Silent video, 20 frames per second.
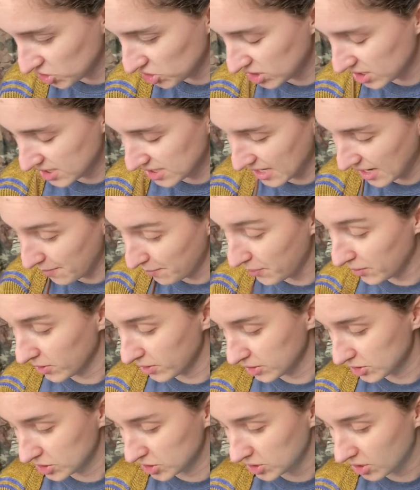
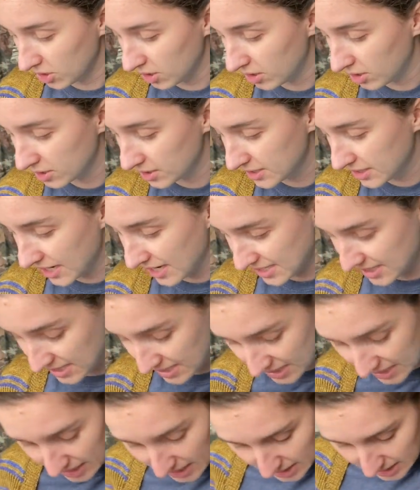Sampler Shawl
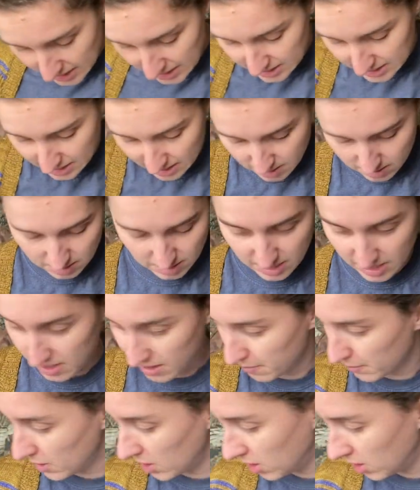Test Knit. I am